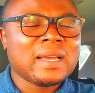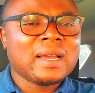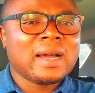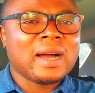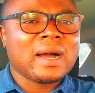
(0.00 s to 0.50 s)

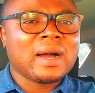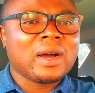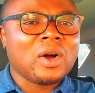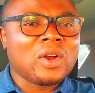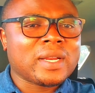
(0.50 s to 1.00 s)

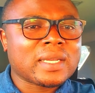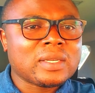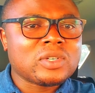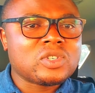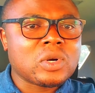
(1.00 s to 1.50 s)
under
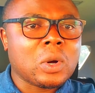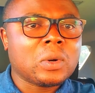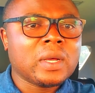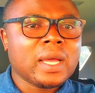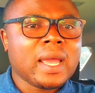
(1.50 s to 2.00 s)

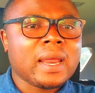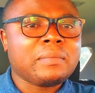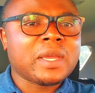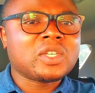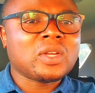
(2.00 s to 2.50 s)
control, and
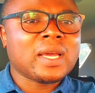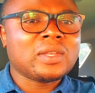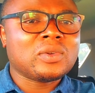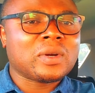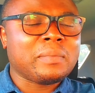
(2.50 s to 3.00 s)
make sure that
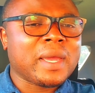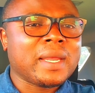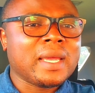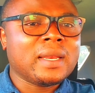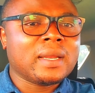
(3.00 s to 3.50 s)
you remain
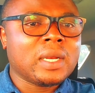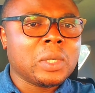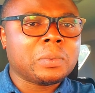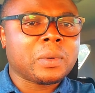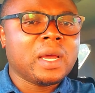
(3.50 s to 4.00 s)
in the
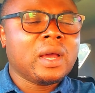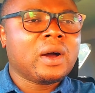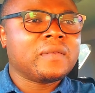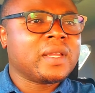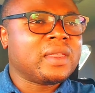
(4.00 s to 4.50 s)
loop
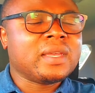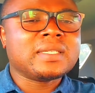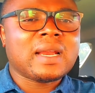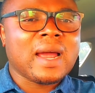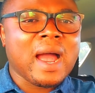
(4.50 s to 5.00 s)
of the things
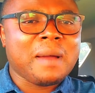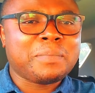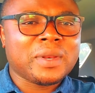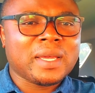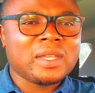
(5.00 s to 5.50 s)
that are
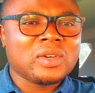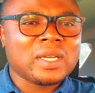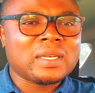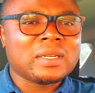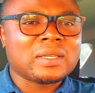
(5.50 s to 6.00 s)
happening in your
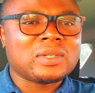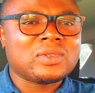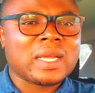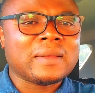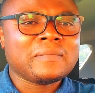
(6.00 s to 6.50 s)

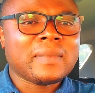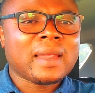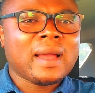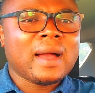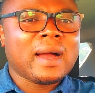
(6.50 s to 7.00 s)
industry,
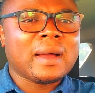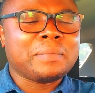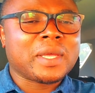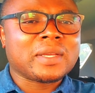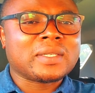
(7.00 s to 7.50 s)

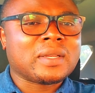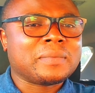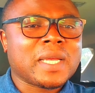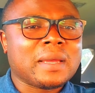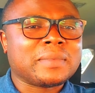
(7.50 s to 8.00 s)
because
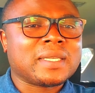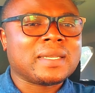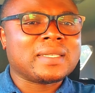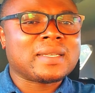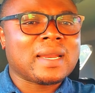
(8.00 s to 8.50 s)
sometimes the
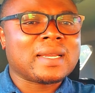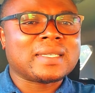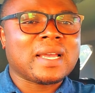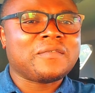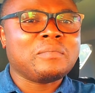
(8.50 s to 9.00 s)

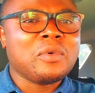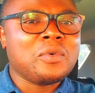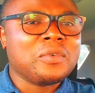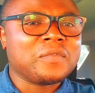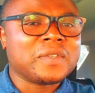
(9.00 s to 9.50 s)
standards have
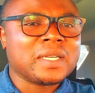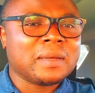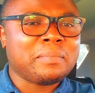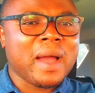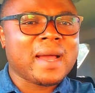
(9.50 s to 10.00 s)
moved, the
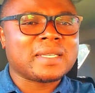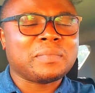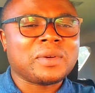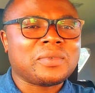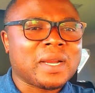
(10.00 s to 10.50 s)
bar has
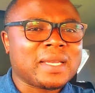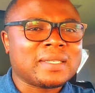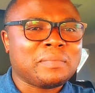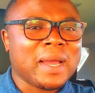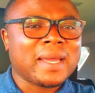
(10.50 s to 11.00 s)
been
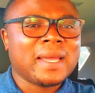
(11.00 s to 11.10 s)
raised by